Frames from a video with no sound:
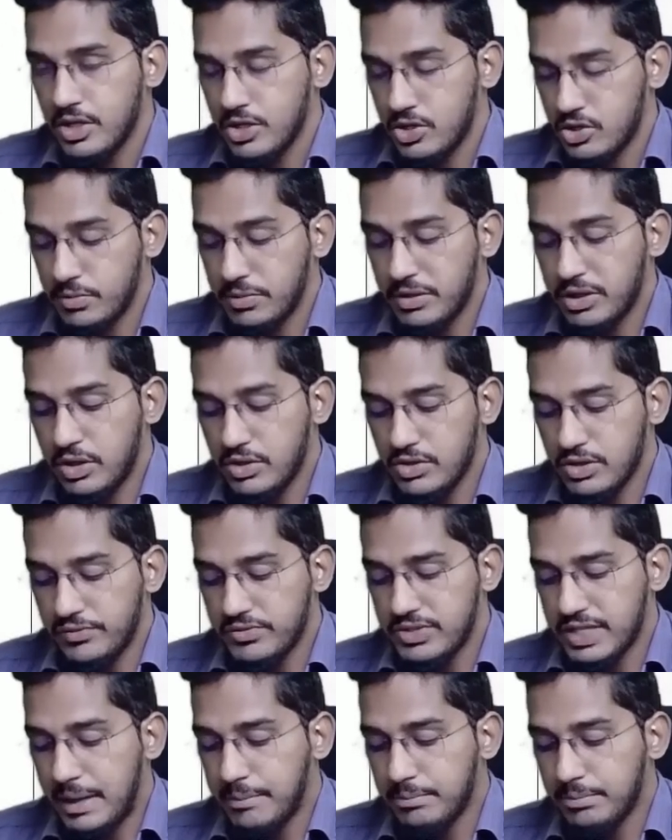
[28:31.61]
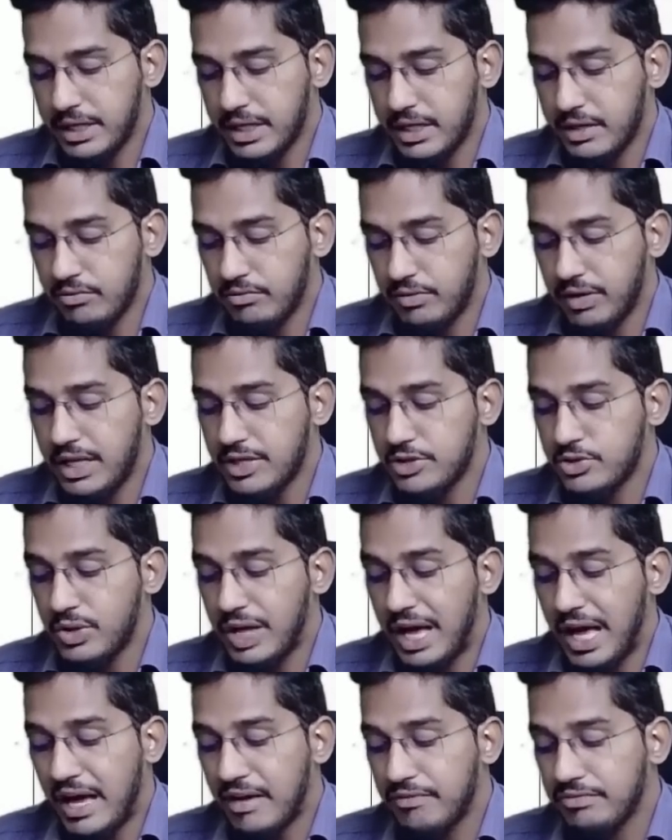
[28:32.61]
So because of sampling, when I should
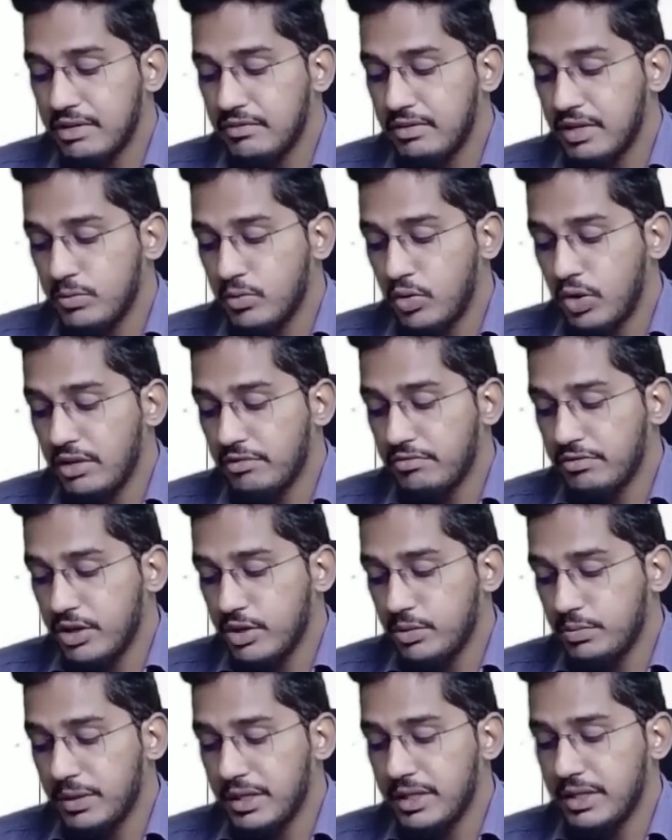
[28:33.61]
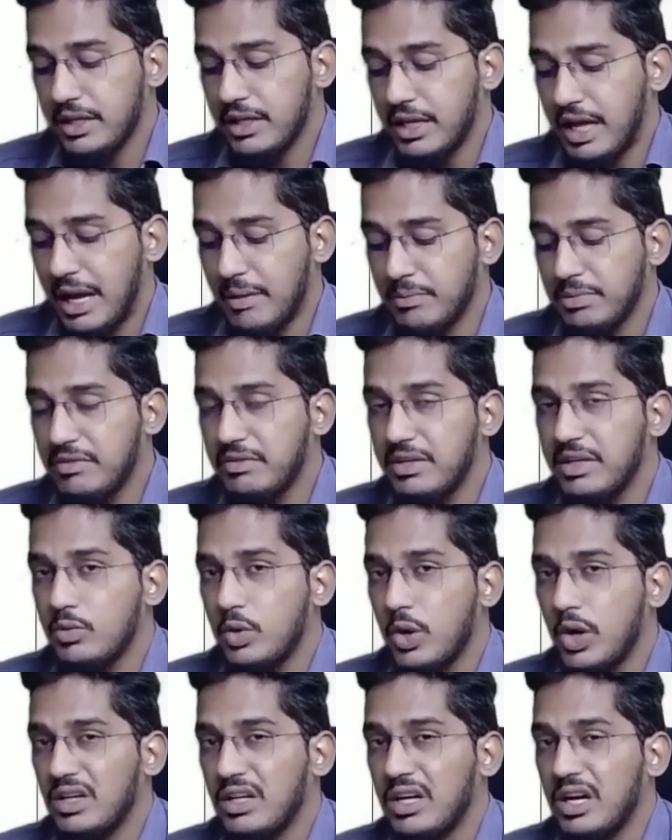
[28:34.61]
have given modified opinion, I am giving
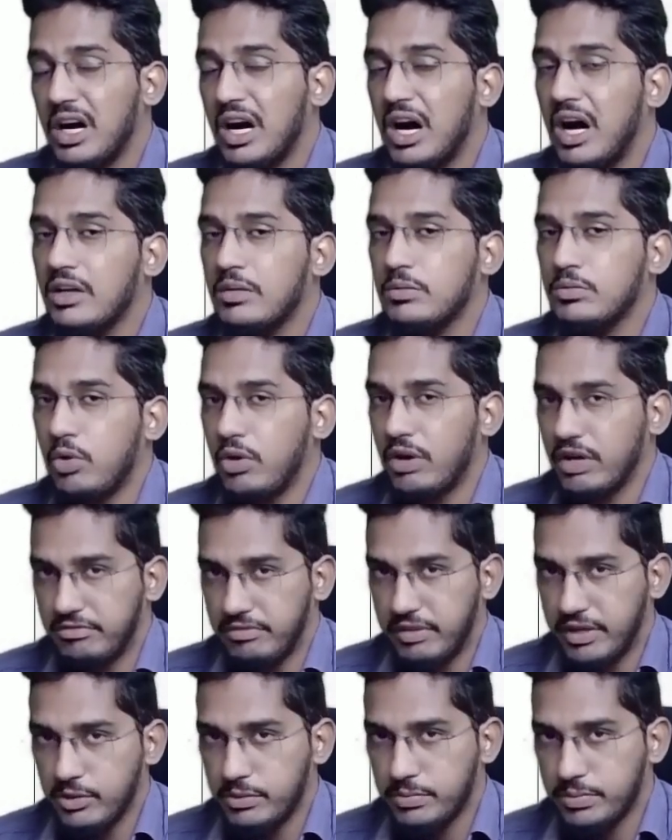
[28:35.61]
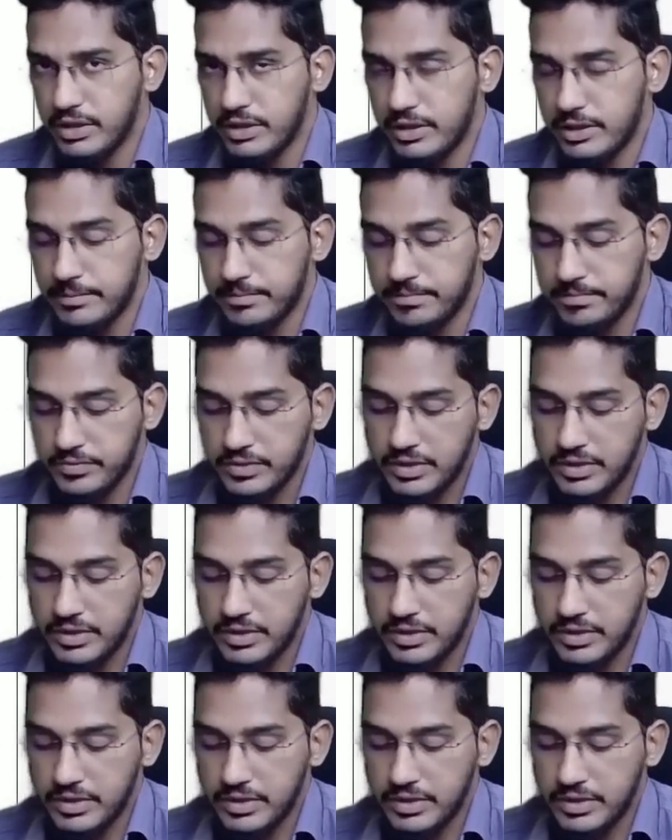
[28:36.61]
what? Unmodified opinion.